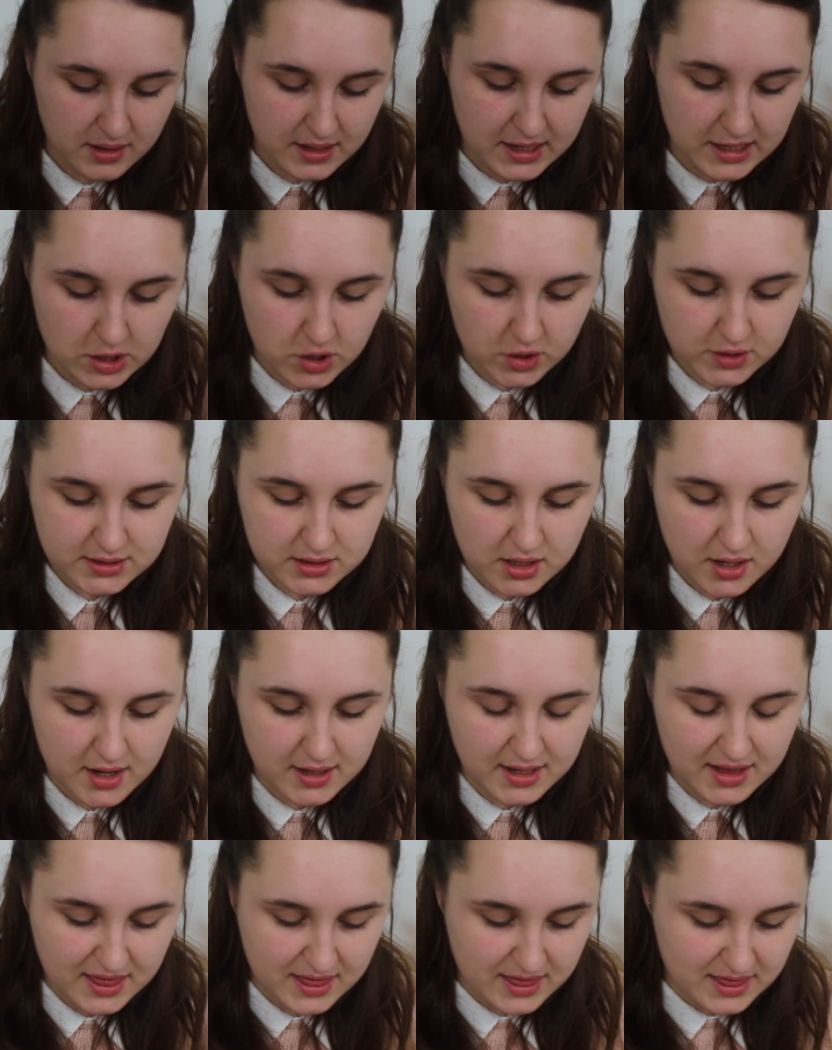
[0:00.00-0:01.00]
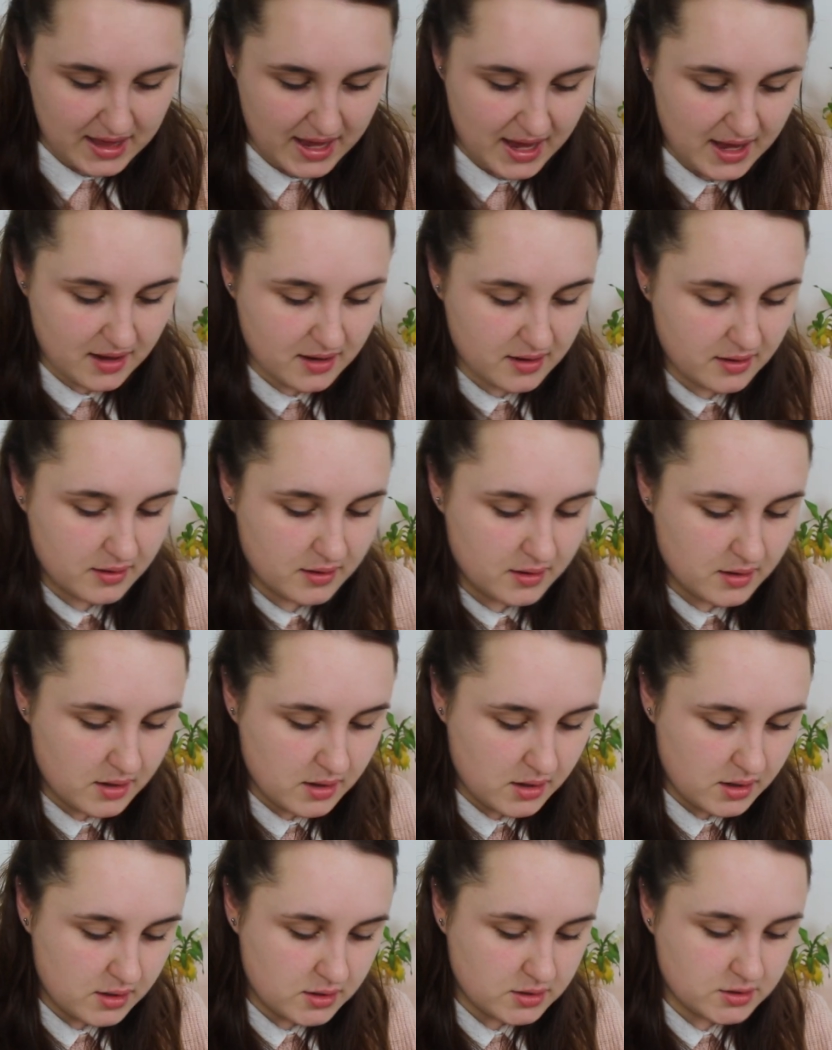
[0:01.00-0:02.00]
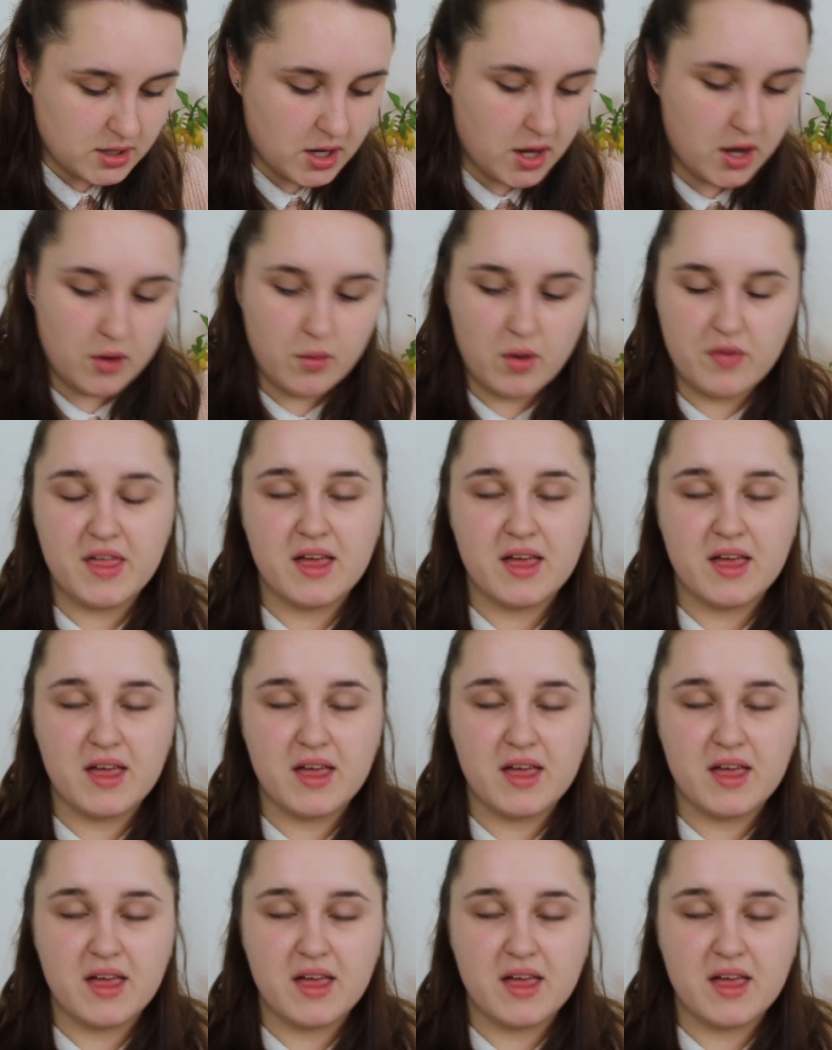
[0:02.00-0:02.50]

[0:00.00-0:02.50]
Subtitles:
It looks kind of thick. So